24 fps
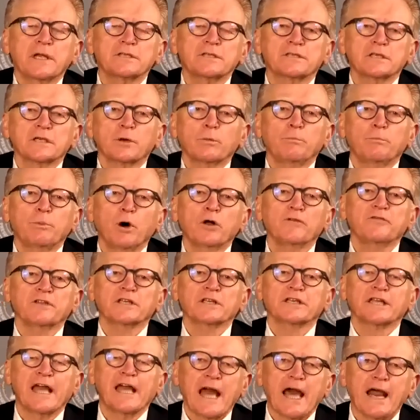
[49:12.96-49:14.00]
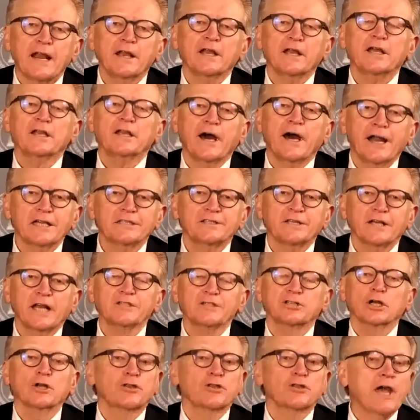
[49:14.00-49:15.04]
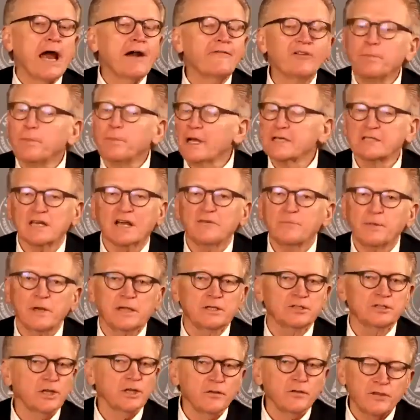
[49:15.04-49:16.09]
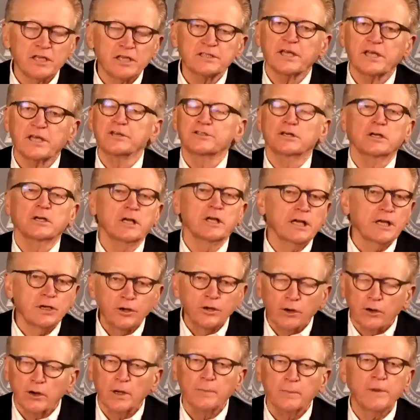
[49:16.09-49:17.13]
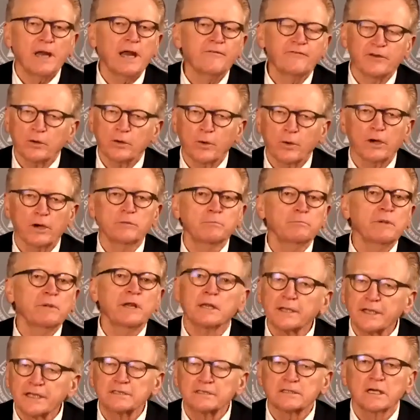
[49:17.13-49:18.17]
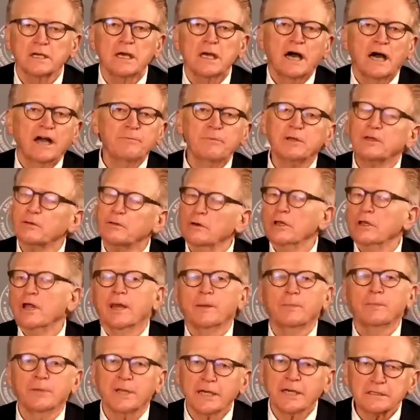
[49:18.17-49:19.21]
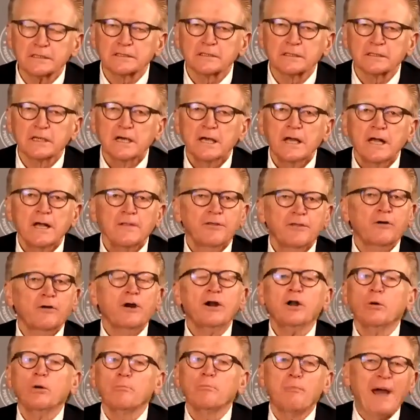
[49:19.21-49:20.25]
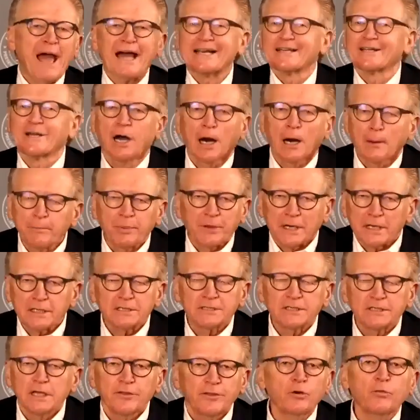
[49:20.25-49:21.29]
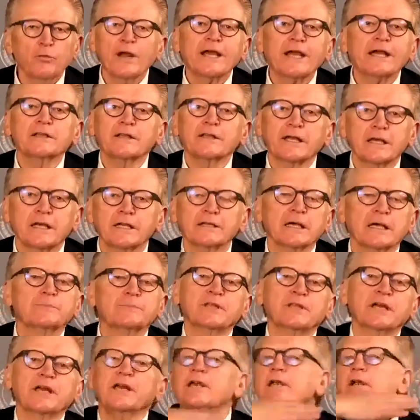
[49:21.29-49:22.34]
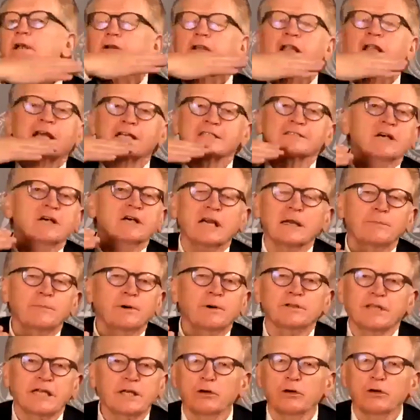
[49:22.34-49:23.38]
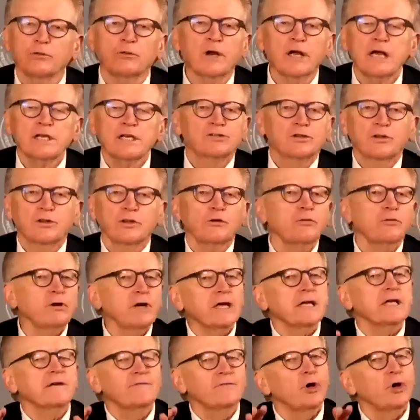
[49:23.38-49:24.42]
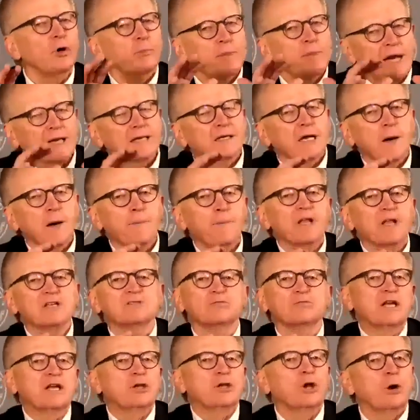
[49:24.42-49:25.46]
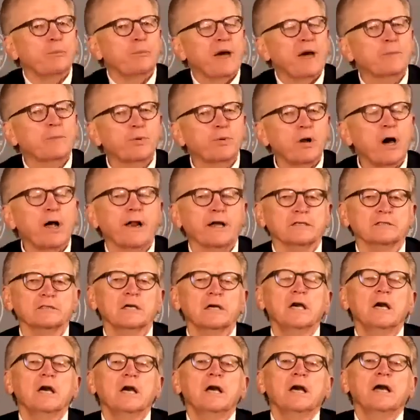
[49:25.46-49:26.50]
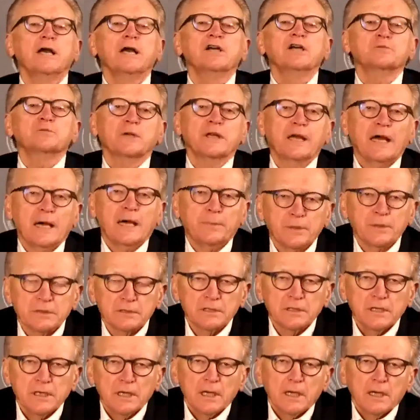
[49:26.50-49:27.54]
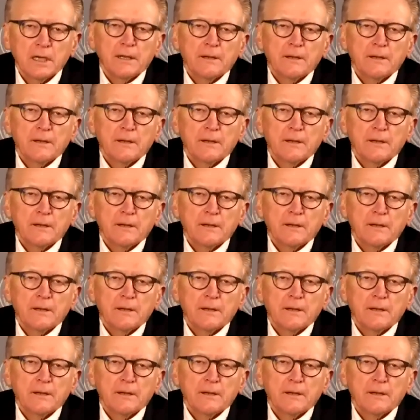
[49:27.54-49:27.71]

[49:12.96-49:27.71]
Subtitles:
companies both in Canada, United States, every place I've been, Southeast Asia, in Europe, everywhere, Middle East, I've been to a lot of places. There are no bad companies. They're regulated, but they're here. Like, it's not about they don't. So there are really no bad companies, really no bad products. Here's what happens.